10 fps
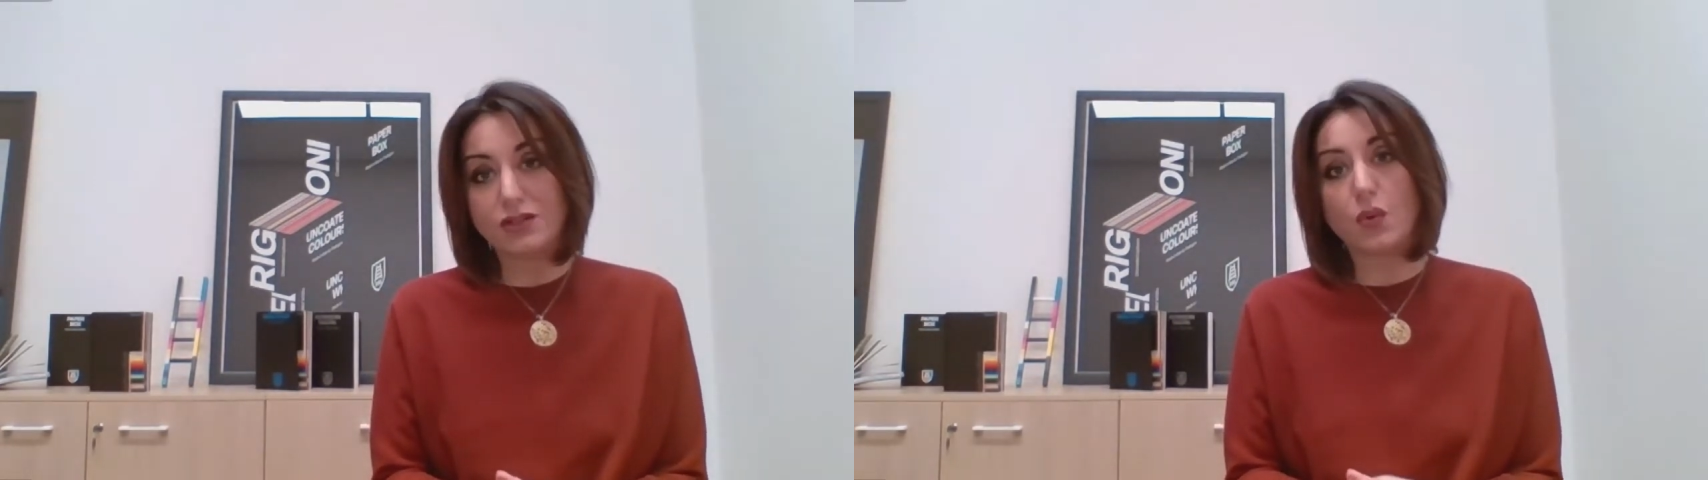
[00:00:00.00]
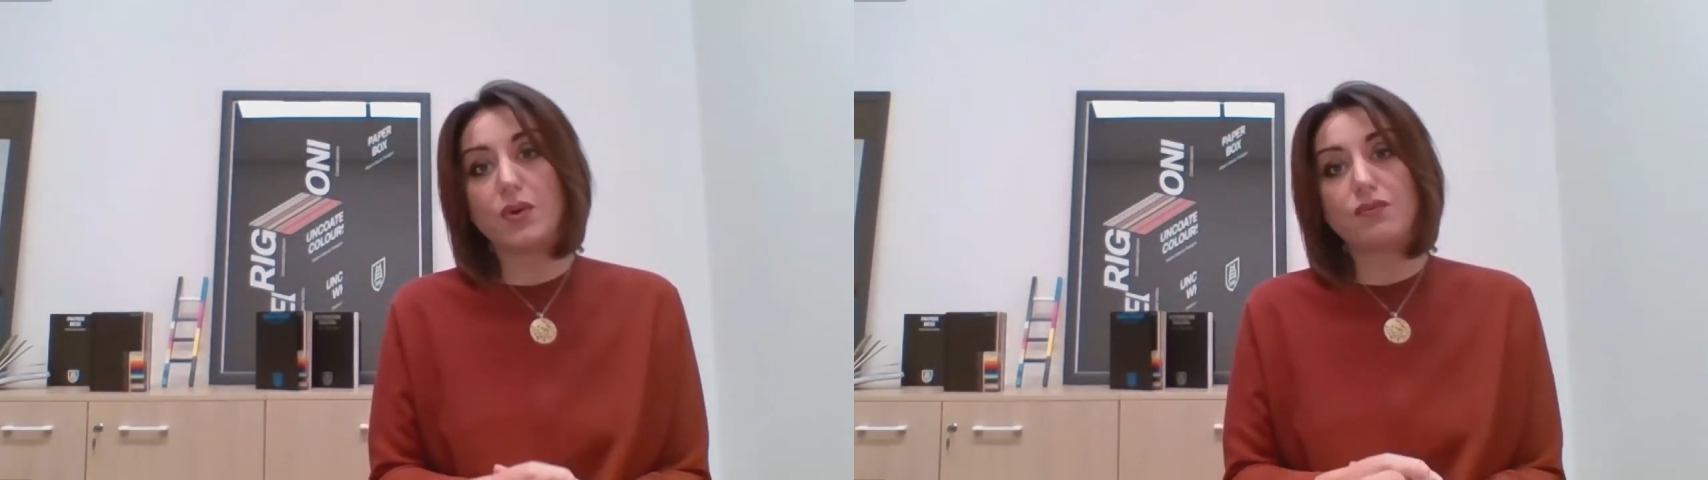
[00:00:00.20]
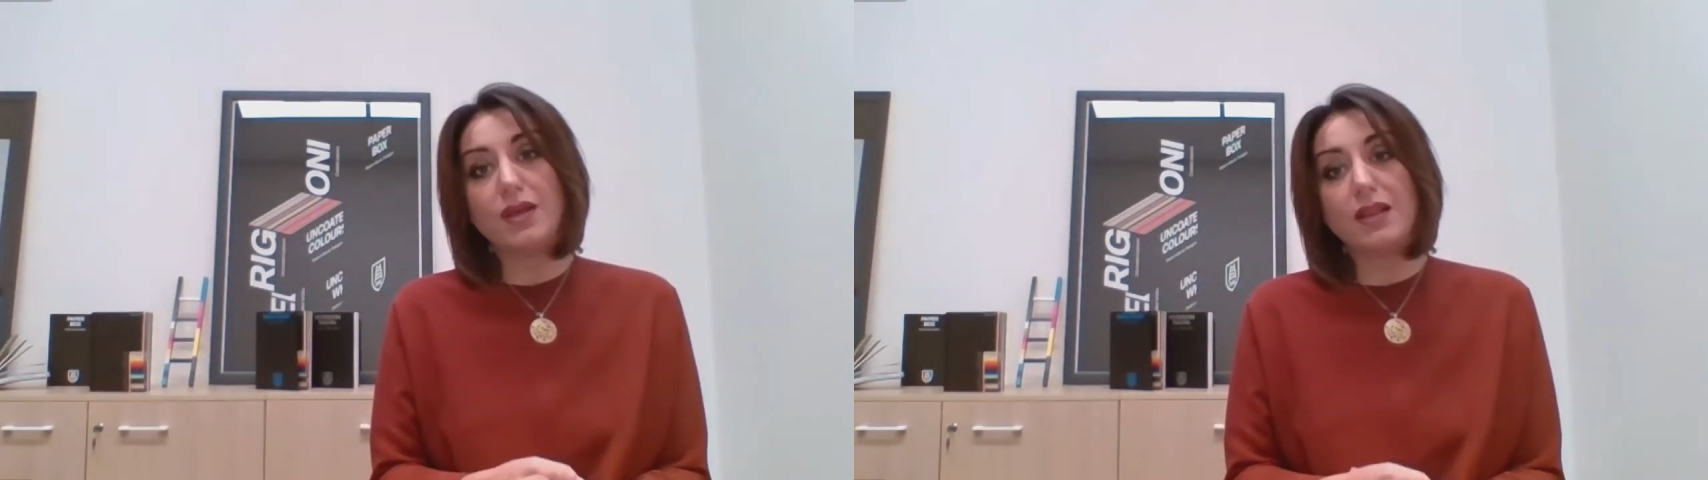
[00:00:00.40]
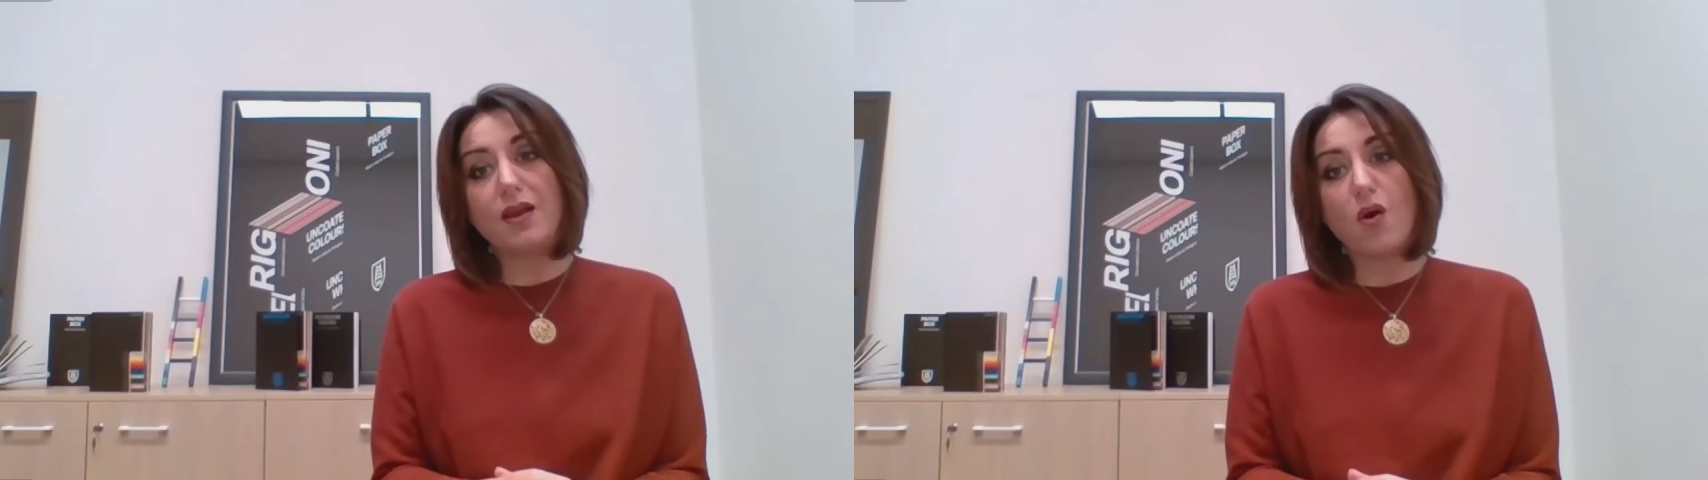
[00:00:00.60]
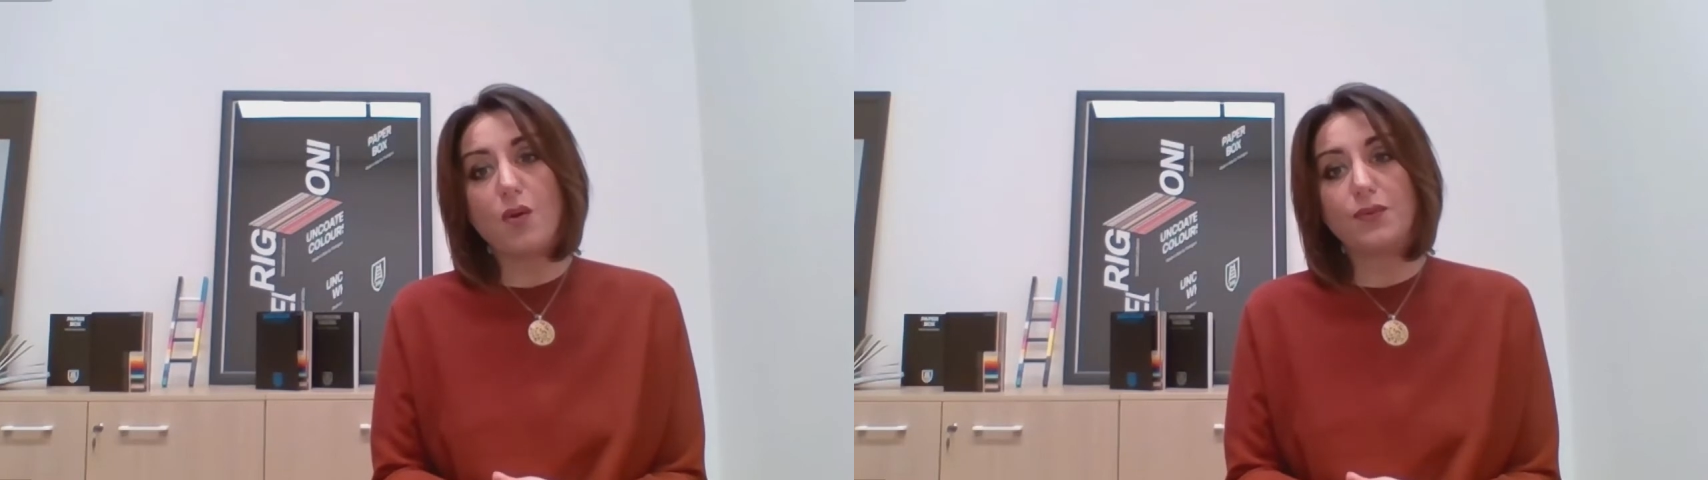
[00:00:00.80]
So we really
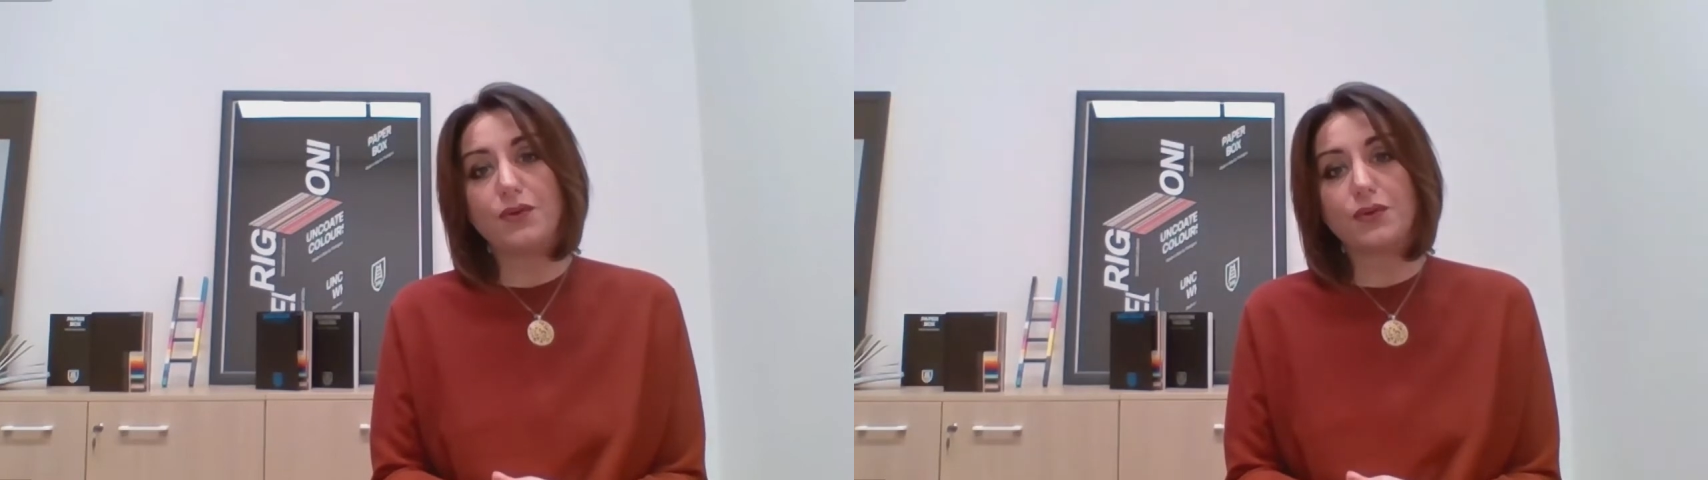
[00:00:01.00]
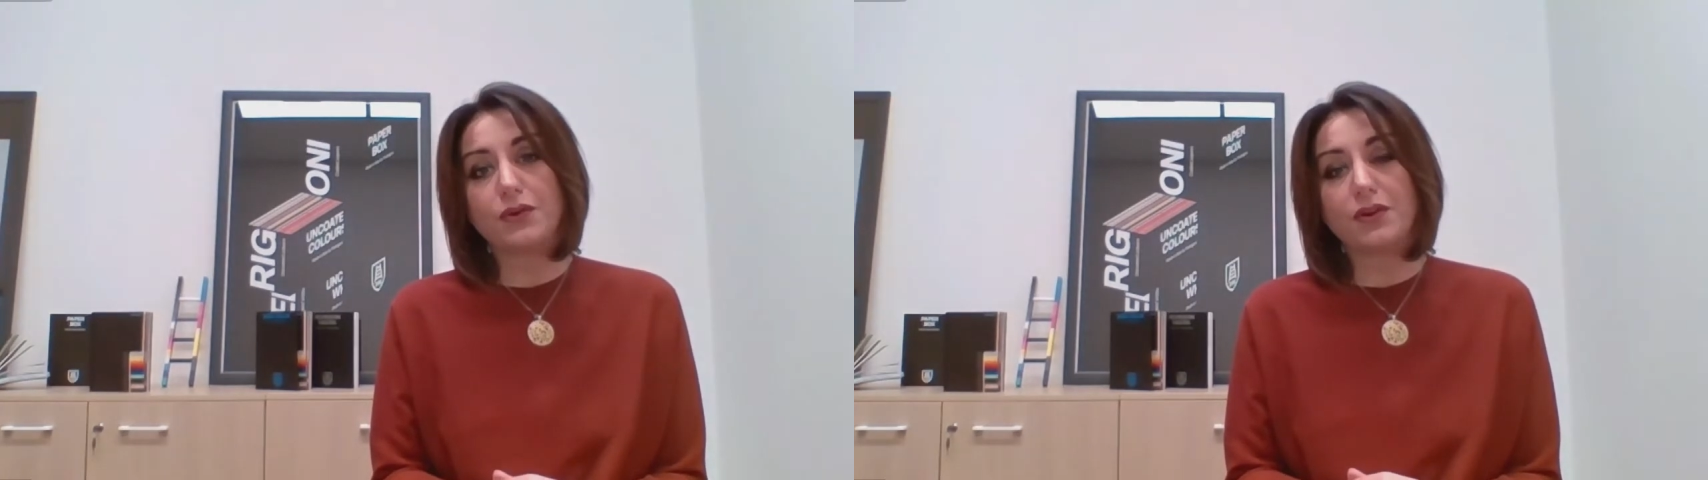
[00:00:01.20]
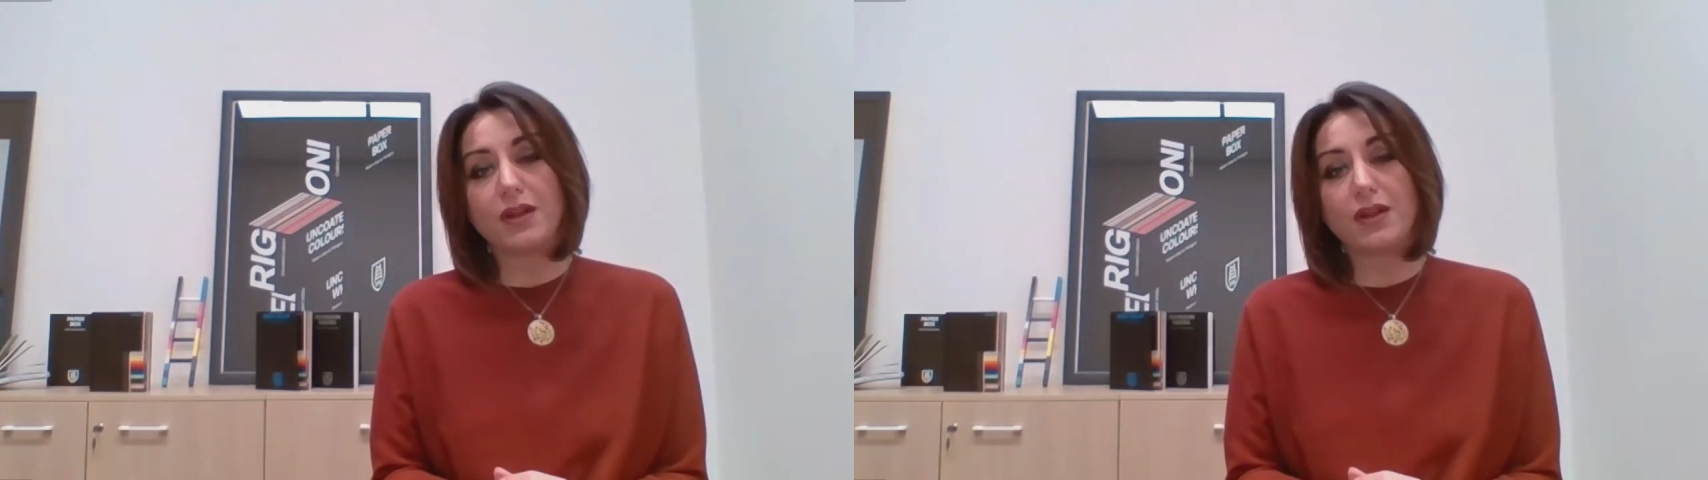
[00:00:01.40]
hope you're going